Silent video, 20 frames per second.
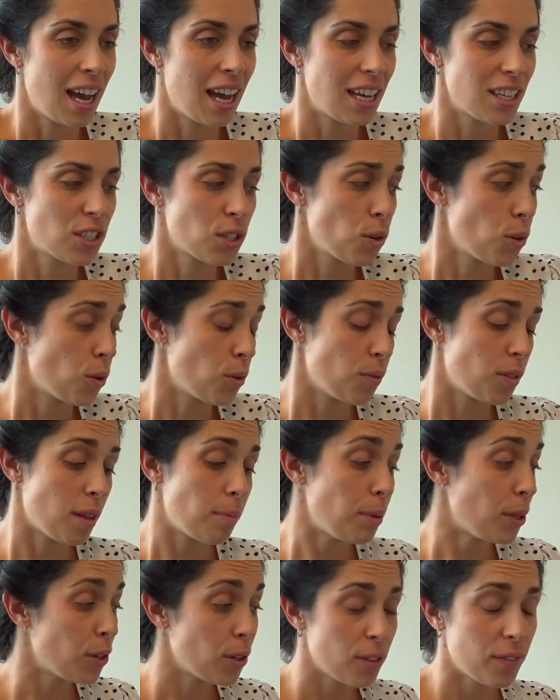So the
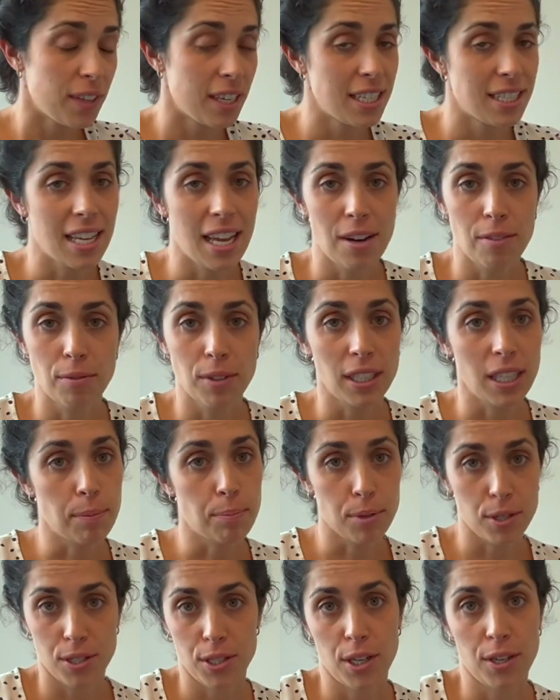beauty of it is that it really
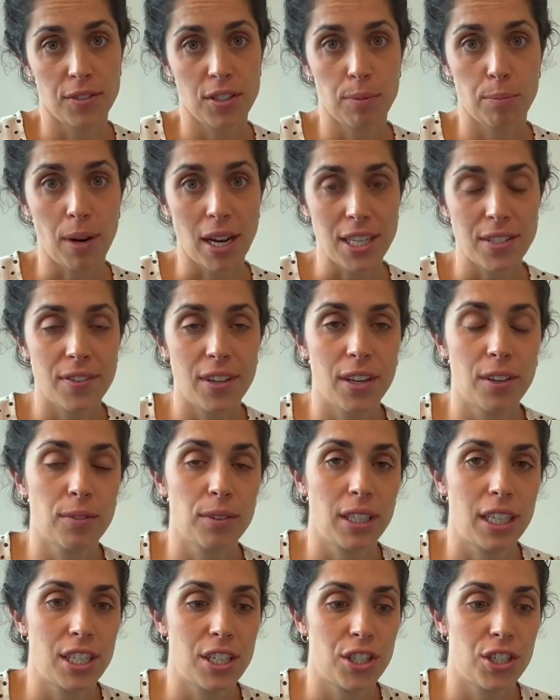preserves a breastfeeding
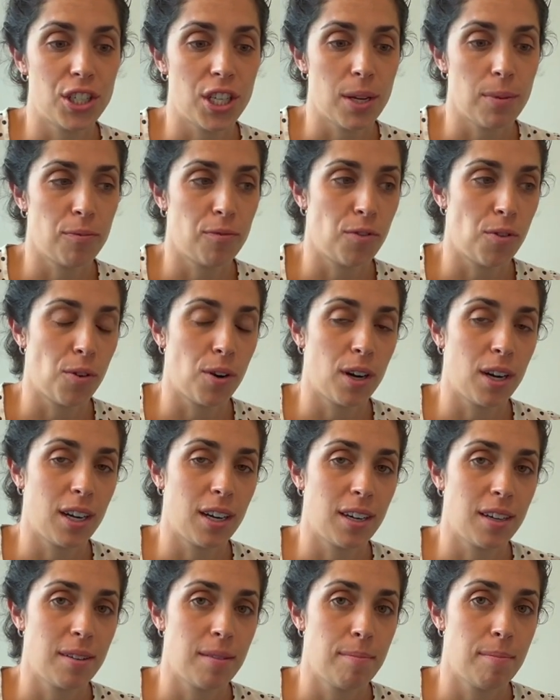relationship
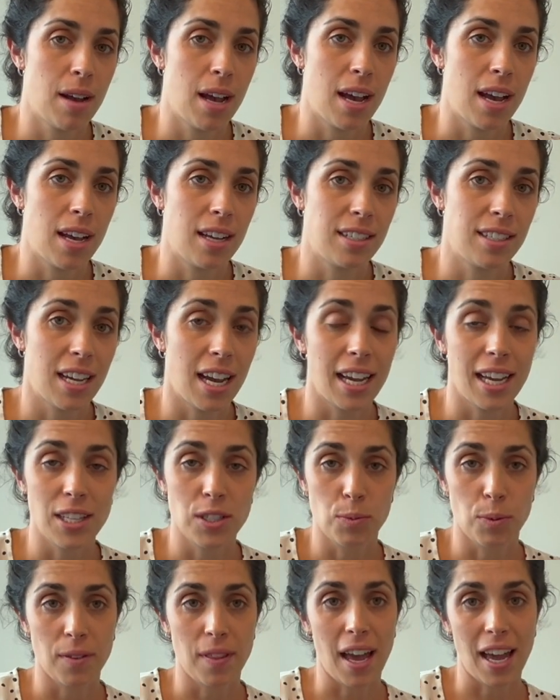for
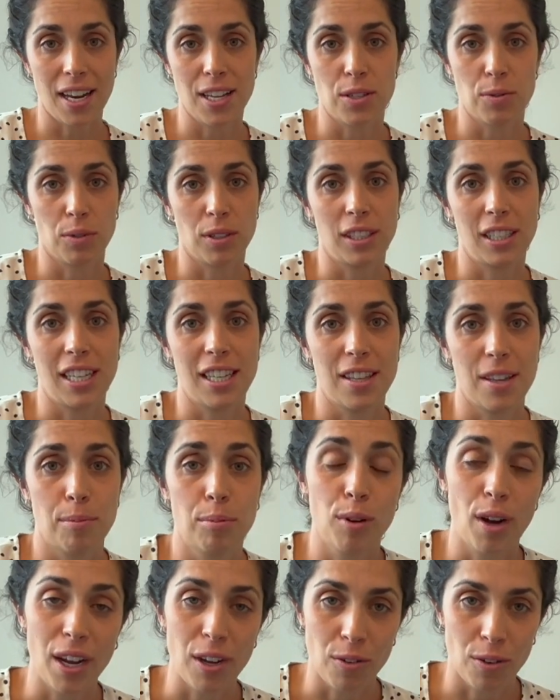dyads where that is really the
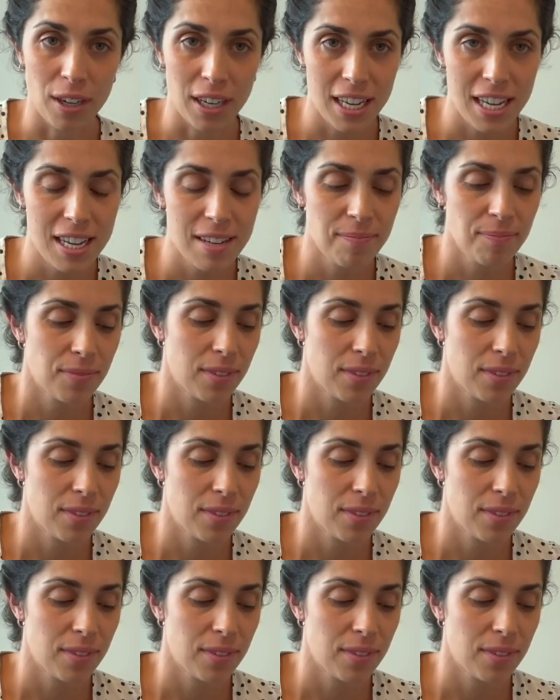priority.